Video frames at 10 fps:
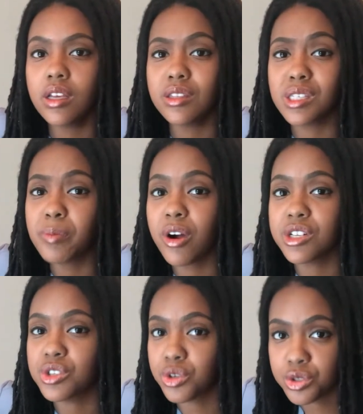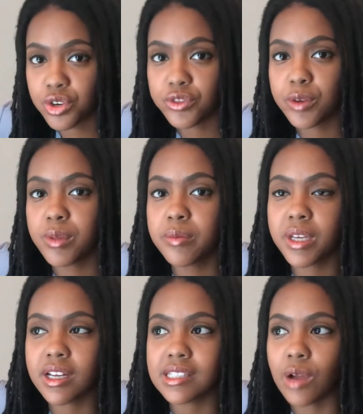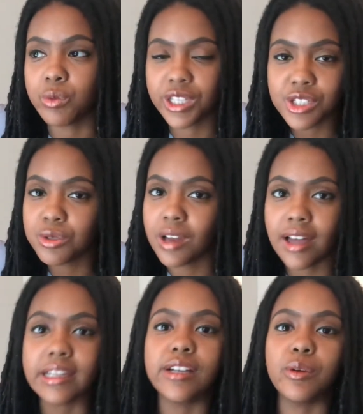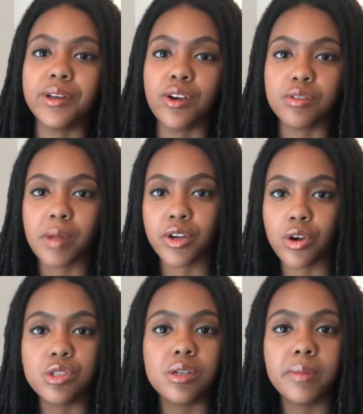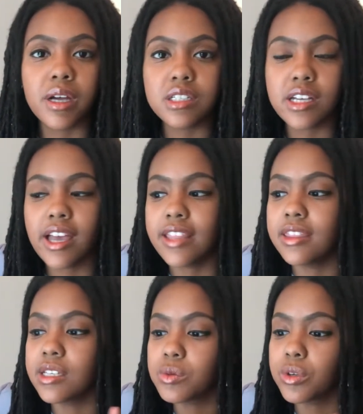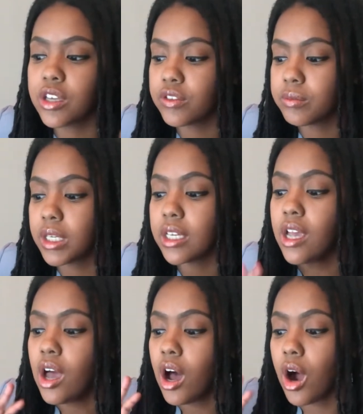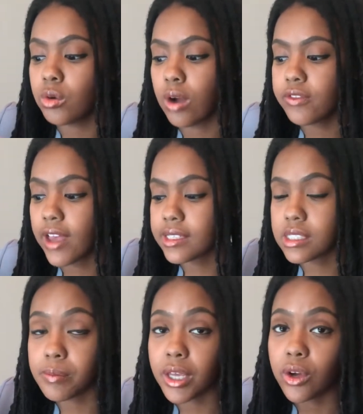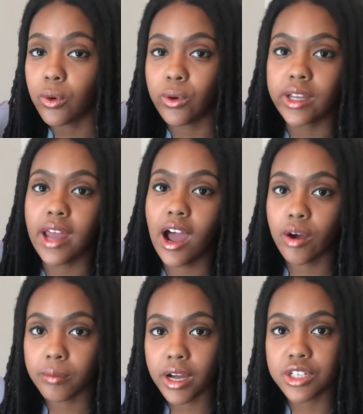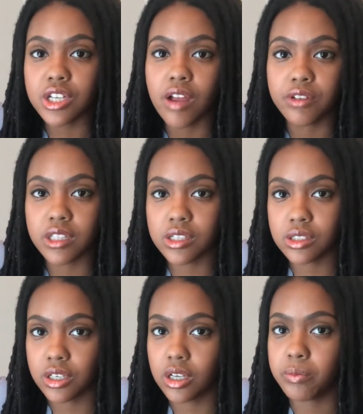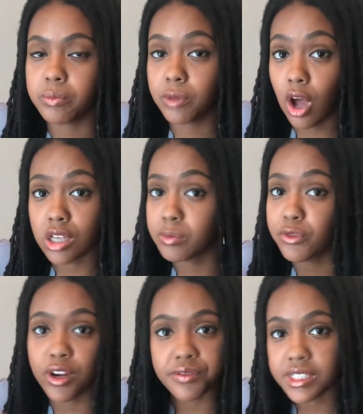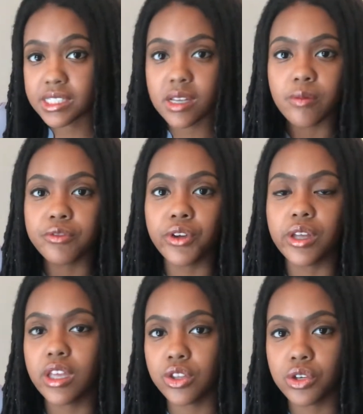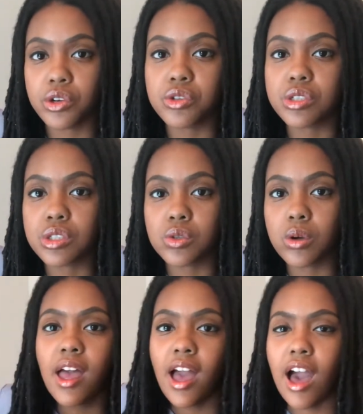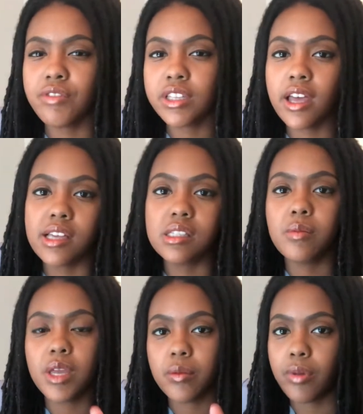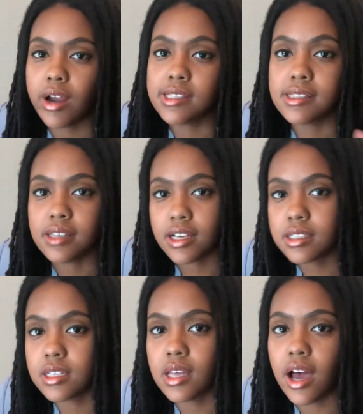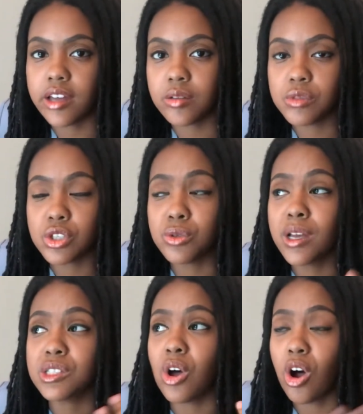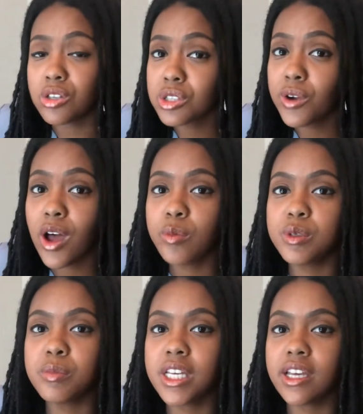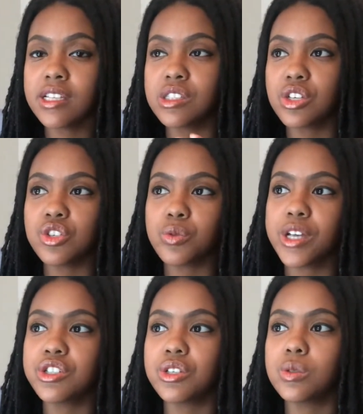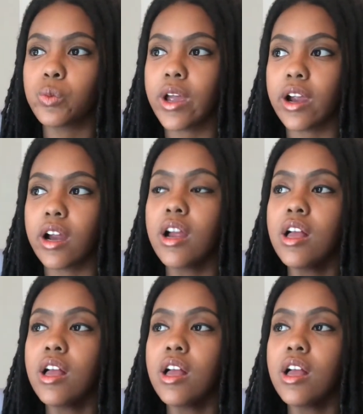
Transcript: This part is crucial for me because I really do not like going over my grocery budget, and this will give me a rough estimate on how much everything's gonna cost before I even step foot in the grocery store. Having the estimated price next to the item too has also helped me in situations where